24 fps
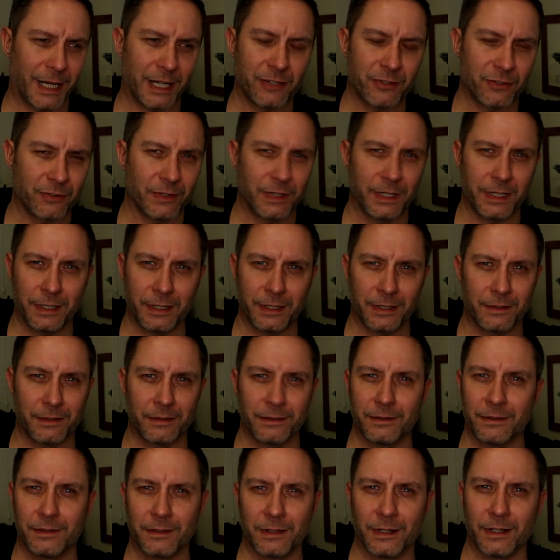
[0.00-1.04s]
battery
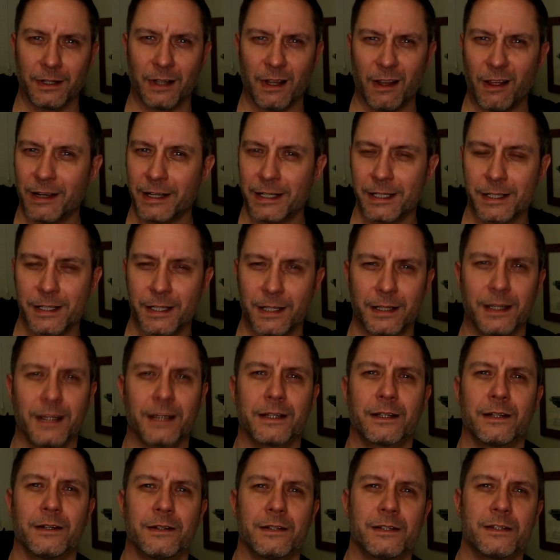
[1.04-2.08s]
and lights and
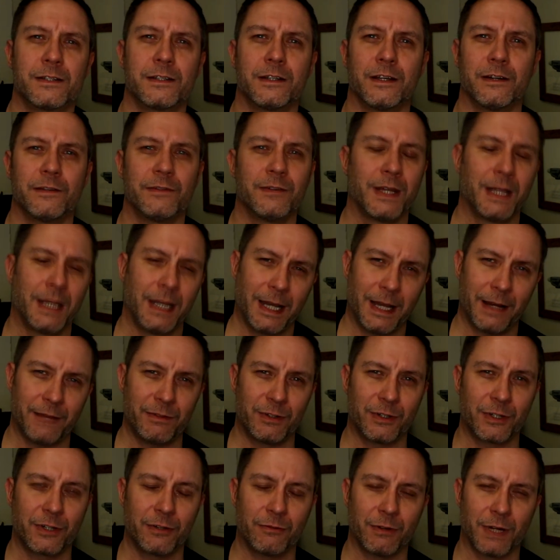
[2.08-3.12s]
that kind of stuff.
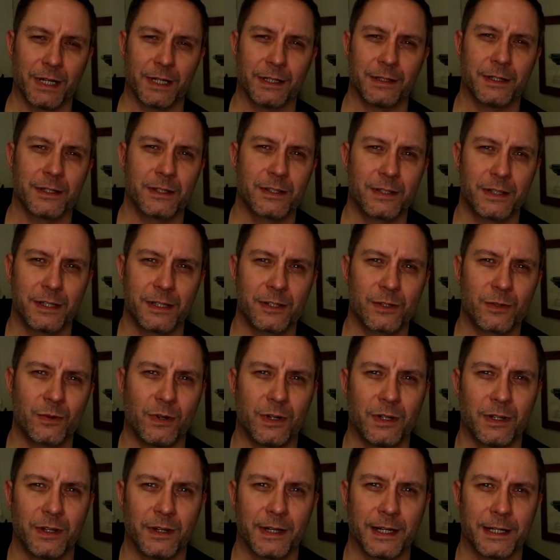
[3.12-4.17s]
Have a look around. There's
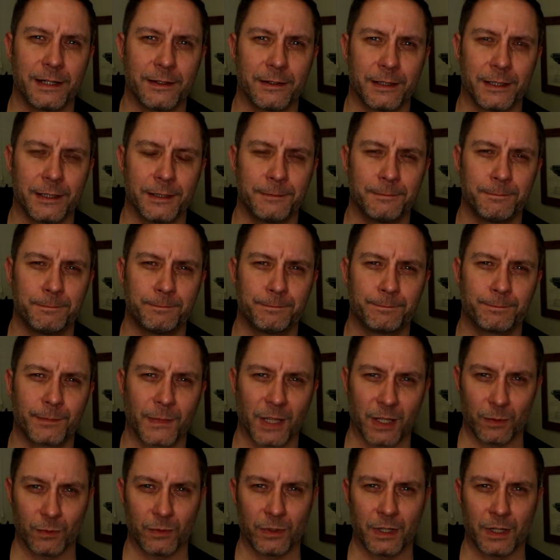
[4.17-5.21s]
quite a lot out there,
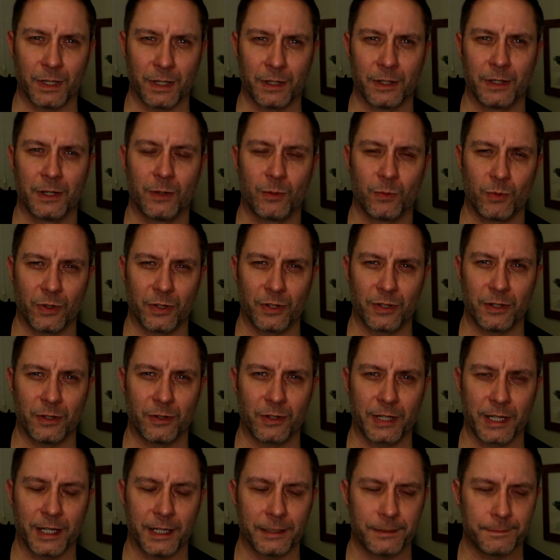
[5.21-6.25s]
and worth
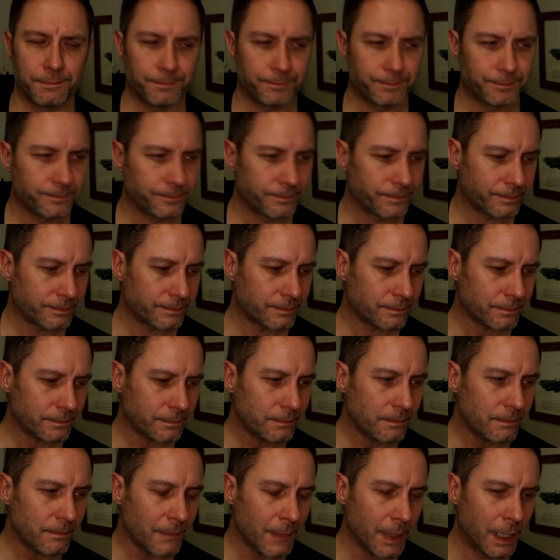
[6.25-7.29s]
a look at.
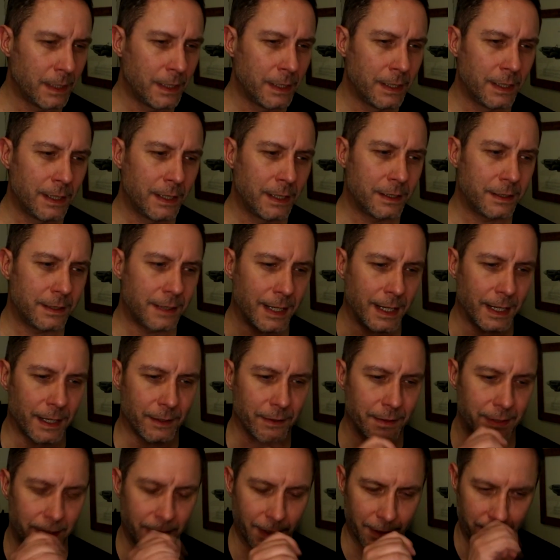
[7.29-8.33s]

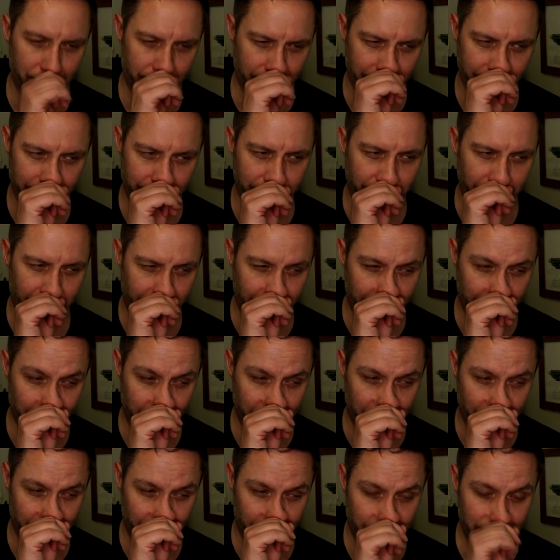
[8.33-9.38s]
Now, the other thing that I
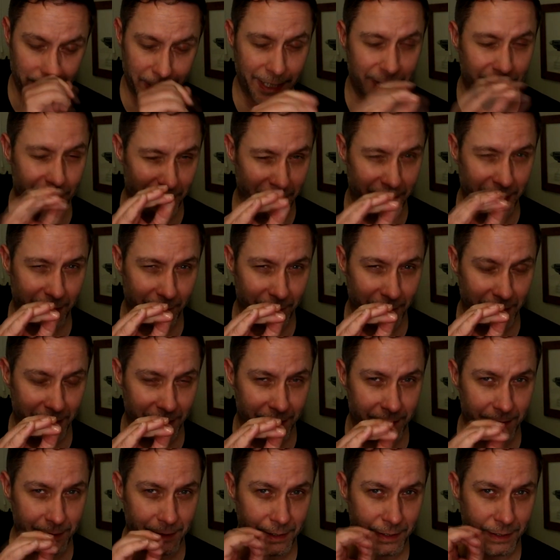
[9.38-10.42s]
would really
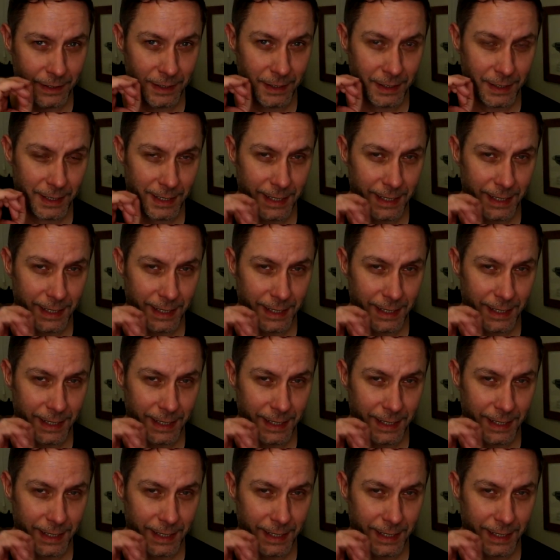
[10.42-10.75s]
recommend